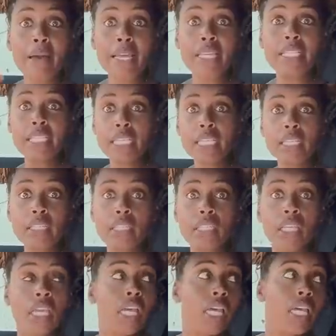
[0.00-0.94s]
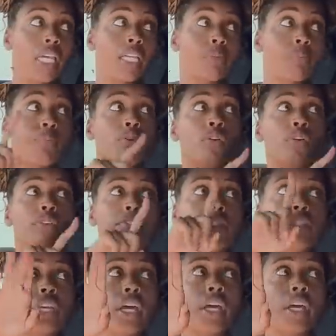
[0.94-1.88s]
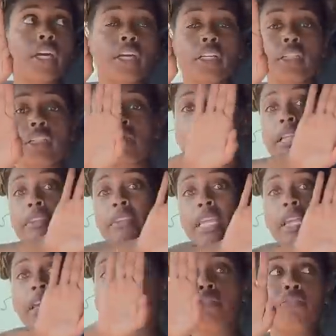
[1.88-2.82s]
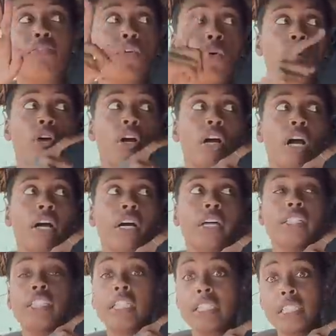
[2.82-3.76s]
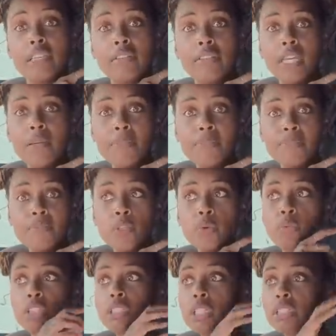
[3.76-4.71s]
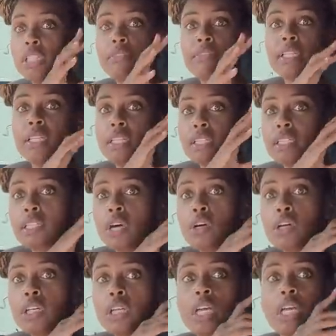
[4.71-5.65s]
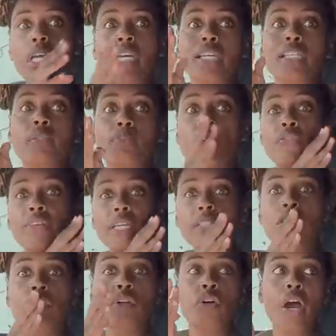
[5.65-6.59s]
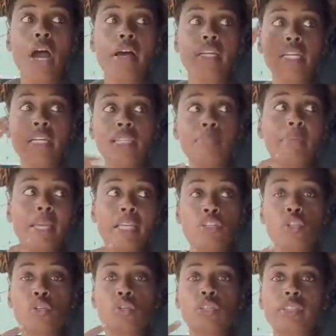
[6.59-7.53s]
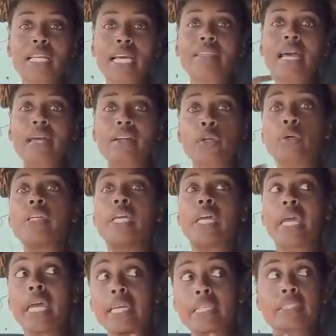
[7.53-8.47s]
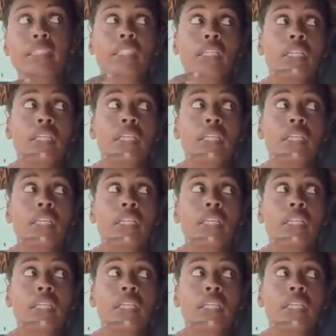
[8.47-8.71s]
my seat, it moves the, the thing for uh, the TV, where the TV is on, it's moving. So it makes sure that I don't hit